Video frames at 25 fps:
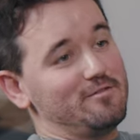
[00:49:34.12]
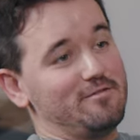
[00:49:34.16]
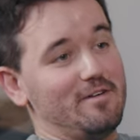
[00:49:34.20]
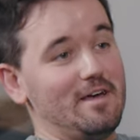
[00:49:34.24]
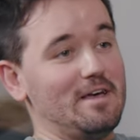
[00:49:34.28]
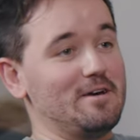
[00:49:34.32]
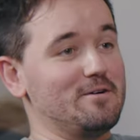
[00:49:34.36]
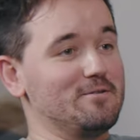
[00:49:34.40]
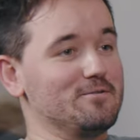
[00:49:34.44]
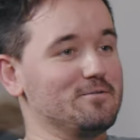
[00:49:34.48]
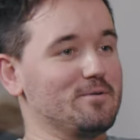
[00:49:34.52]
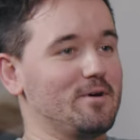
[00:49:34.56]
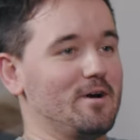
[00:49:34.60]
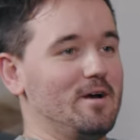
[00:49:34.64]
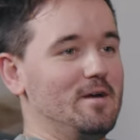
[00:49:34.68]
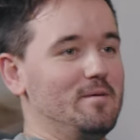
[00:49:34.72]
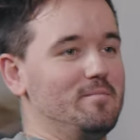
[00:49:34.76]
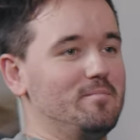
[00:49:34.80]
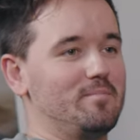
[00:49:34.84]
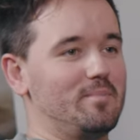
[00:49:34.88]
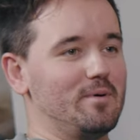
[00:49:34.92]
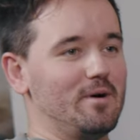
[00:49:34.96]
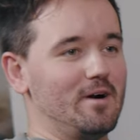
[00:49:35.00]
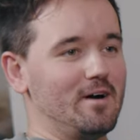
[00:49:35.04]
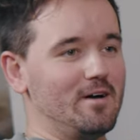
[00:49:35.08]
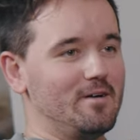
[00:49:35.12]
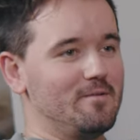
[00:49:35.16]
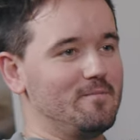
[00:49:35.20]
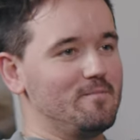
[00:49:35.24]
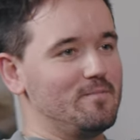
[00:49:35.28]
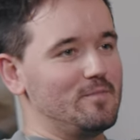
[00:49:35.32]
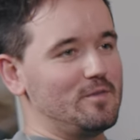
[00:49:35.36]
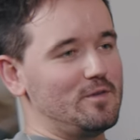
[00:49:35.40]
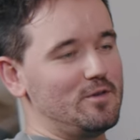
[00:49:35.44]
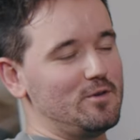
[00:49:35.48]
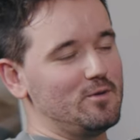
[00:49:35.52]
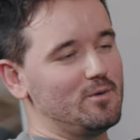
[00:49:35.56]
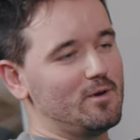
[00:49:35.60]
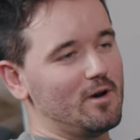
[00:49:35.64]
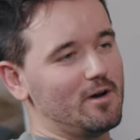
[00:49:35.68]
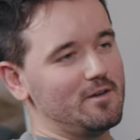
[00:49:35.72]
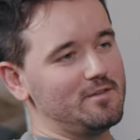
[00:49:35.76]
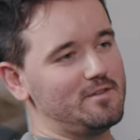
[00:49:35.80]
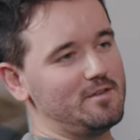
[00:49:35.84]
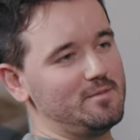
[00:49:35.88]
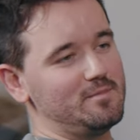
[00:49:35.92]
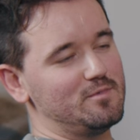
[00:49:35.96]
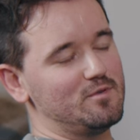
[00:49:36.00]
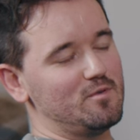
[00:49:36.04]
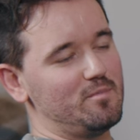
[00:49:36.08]
have failed, right? Mm. But you
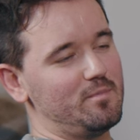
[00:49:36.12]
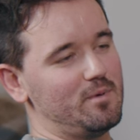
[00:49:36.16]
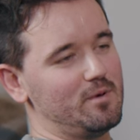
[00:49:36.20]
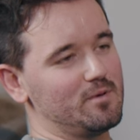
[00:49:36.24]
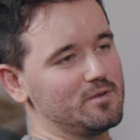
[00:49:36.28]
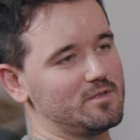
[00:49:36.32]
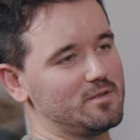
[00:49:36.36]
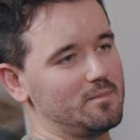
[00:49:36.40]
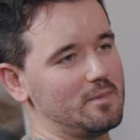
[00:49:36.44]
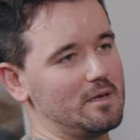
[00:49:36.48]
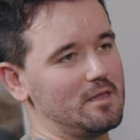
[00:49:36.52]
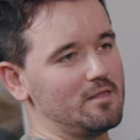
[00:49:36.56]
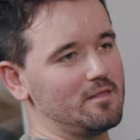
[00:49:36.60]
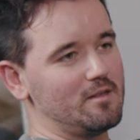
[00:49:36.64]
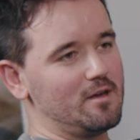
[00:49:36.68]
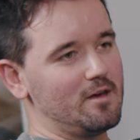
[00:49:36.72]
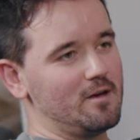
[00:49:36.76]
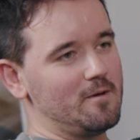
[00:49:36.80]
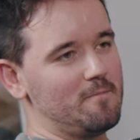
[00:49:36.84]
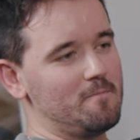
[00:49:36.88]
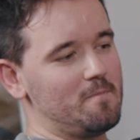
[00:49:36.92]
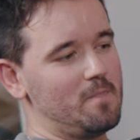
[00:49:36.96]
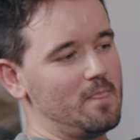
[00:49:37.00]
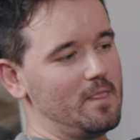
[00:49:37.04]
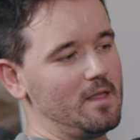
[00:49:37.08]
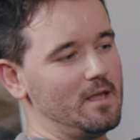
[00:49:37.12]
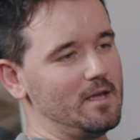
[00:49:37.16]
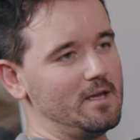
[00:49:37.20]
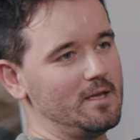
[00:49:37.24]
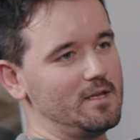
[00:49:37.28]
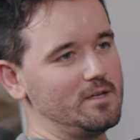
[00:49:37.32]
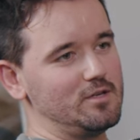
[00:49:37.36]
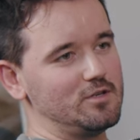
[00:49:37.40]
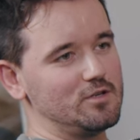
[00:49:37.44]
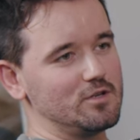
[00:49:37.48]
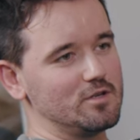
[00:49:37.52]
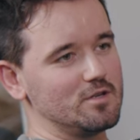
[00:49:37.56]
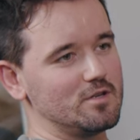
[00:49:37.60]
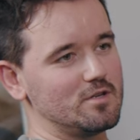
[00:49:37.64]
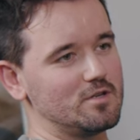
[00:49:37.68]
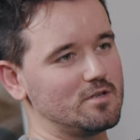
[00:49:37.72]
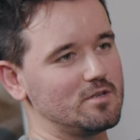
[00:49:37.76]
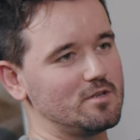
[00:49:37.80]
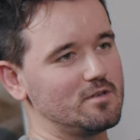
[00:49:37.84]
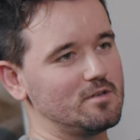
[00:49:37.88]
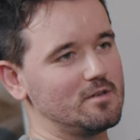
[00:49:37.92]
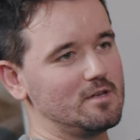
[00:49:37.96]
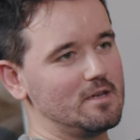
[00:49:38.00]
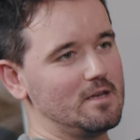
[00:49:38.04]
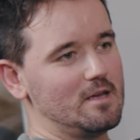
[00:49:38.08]
guys seem to have built something that is
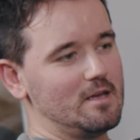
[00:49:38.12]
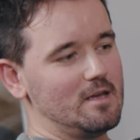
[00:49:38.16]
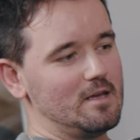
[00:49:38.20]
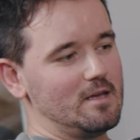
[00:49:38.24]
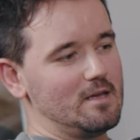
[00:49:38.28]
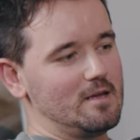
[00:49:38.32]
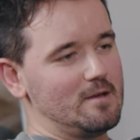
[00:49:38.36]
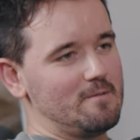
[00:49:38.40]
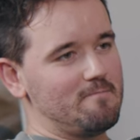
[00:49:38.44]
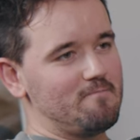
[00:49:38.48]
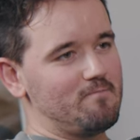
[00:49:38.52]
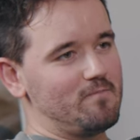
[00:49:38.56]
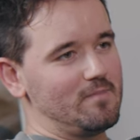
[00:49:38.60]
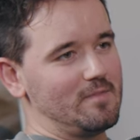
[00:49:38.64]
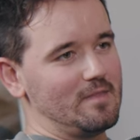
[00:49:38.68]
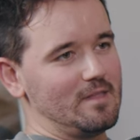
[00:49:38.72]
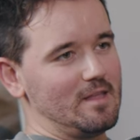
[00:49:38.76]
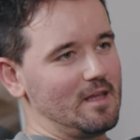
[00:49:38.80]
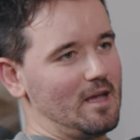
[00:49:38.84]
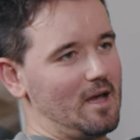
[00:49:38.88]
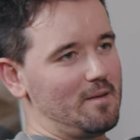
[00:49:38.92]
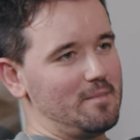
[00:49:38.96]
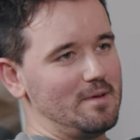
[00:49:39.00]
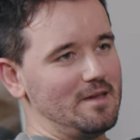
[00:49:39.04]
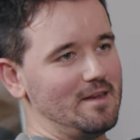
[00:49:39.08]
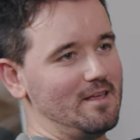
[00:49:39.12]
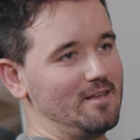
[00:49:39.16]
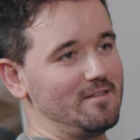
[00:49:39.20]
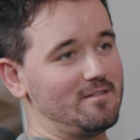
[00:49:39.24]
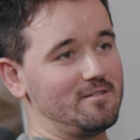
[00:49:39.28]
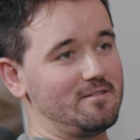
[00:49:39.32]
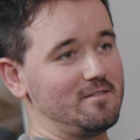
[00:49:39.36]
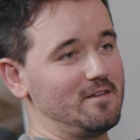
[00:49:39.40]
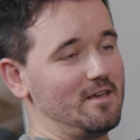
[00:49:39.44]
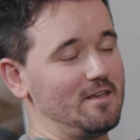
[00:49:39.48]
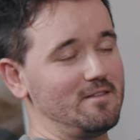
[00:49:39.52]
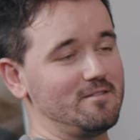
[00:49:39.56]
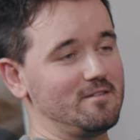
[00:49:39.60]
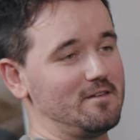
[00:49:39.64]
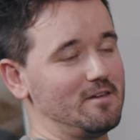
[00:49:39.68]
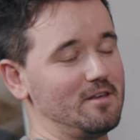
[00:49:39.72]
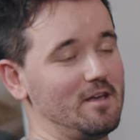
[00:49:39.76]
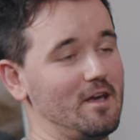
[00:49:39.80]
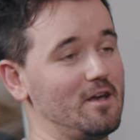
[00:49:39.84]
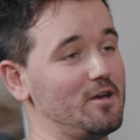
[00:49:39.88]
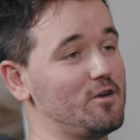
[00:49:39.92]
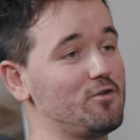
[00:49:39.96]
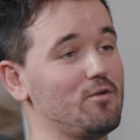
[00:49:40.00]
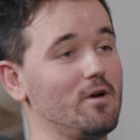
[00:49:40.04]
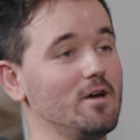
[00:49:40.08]
just I yeah. mean, it's it's an
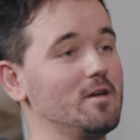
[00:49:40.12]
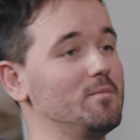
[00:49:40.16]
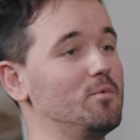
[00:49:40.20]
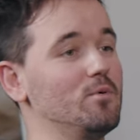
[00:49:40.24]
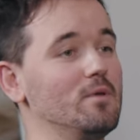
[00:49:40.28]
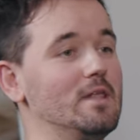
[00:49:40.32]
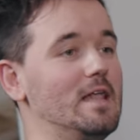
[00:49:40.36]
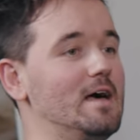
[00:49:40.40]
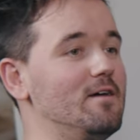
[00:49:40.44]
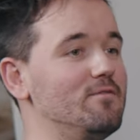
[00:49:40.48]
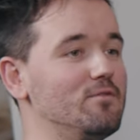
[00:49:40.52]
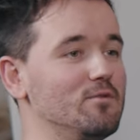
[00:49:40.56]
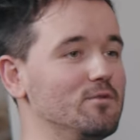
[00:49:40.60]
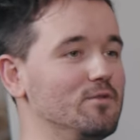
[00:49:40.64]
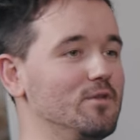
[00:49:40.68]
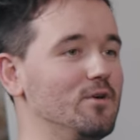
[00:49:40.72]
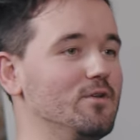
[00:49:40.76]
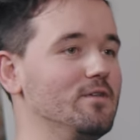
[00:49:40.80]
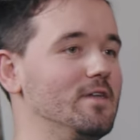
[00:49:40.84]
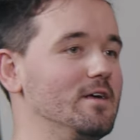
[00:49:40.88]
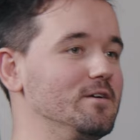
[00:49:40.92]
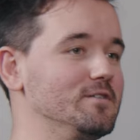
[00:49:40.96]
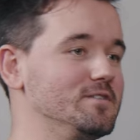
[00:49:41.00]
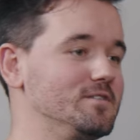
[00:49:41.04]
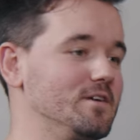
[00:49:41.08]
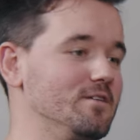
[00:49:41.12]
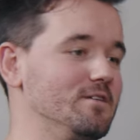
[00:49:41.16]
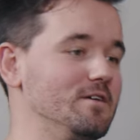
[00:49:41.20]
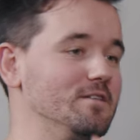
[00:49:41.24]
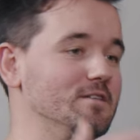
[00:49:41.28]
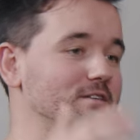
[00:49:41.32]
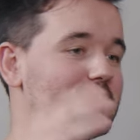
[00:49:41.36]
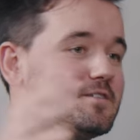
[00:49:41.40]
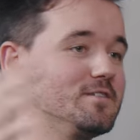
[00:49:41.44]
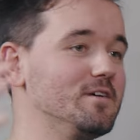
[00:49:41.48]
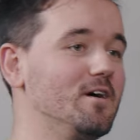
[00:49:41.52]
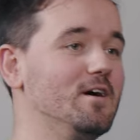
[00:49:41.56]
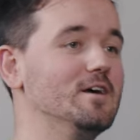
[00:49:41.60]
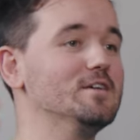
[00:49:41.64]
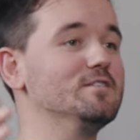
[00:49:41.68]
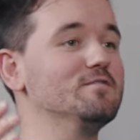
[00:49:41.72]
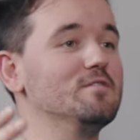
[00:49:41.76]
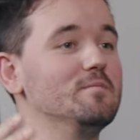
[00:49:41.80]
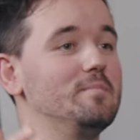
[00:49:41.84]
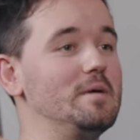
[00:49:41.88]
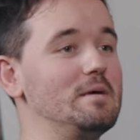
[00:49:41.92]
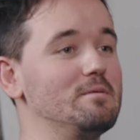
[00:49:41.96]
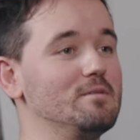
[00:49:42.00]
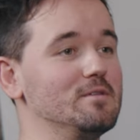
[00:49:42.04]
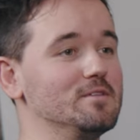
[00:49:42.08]
incredible level. Not necessarily the size of
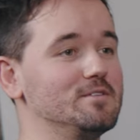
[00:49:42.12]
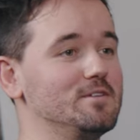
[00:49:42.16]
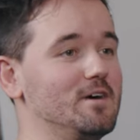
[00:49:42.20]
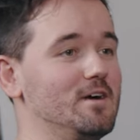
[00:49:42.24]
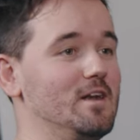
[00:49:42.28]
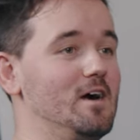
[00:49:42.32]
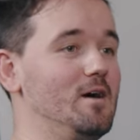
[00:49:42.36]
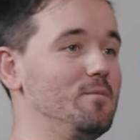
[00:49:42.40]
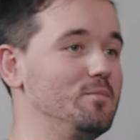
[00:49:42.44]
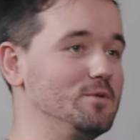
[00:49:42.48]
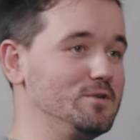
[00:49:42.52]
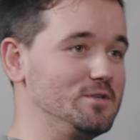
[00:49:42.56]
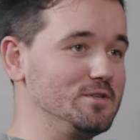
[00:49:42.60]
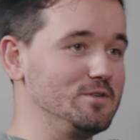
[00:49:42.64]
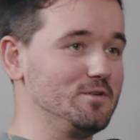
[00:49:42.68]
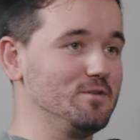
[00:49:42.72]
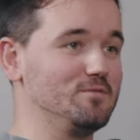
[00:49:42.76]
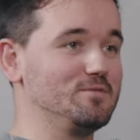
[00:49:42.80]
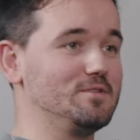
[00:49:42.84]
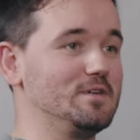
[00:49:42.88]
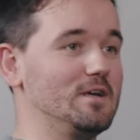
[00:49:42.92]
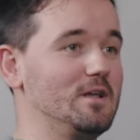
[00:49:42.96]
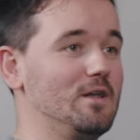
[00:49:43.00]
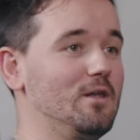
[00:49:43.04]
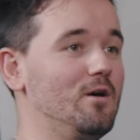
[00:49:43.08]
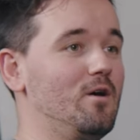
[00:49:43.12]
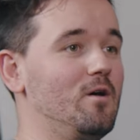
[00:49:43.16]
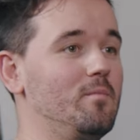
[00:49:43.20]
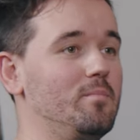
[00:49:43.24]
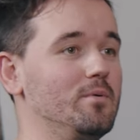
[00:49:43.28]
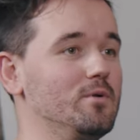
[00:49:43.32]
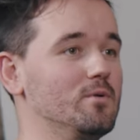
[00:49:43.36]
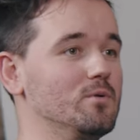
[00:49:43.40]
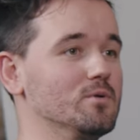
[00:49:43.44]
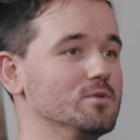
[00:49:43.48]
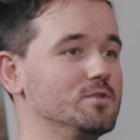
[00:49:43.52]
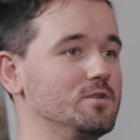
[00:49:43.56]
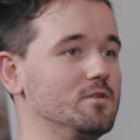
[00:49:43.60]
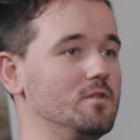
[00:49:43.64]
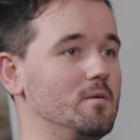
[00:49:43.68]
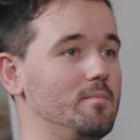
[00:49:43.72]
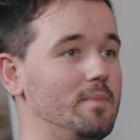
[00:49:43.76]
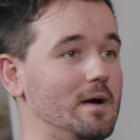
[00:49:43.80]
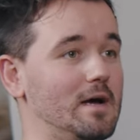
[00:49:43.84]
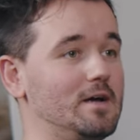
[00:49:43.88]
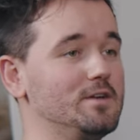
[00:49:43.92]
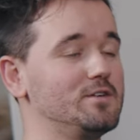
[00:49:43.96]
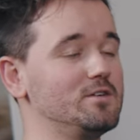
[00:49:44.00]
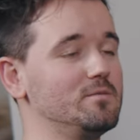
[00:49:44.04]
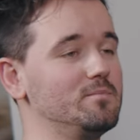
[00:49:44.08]
the people that turn up, which is obviously a lot, but also mm. the
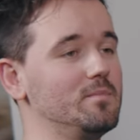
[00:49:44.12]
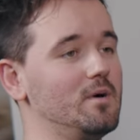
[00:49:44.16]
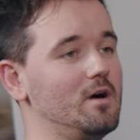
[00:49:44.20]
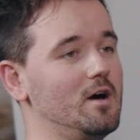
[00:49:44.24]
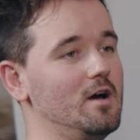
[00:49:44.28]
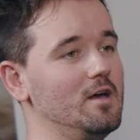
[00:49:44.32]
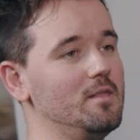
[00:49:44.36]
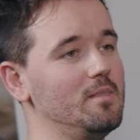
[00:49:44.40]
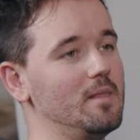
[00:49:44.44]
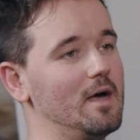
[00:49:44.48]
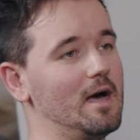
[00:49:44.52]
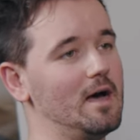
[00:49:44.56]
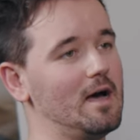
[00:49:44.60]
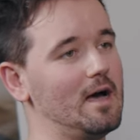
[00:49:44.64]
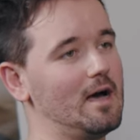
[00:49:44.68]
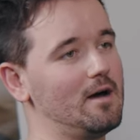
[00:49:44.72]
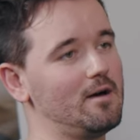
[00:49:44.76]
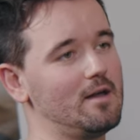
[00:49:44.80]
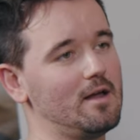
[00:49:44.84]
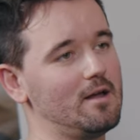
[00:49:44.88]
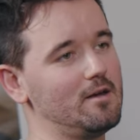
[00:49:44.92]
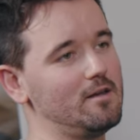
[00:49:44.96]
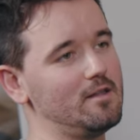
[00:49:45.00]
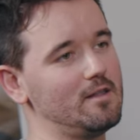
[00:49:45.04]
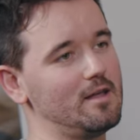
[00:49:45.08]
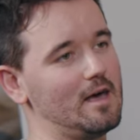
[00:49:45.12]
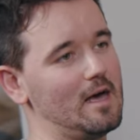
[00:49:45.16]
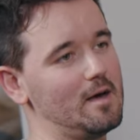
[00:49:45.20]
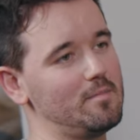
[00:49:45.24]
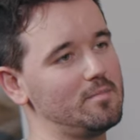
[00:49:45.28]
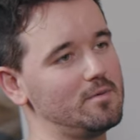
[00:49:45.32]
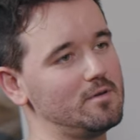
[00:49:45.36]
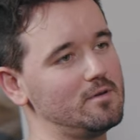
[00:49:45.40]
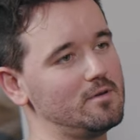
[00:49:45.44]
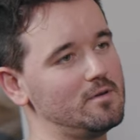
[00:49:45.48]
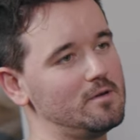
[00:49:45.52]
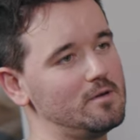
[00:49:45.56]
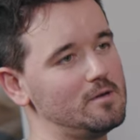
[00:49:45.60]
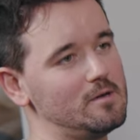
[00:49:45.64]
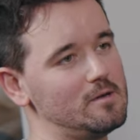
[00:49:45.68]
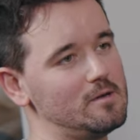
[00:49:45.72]
passion behind that. How, how, did that happen?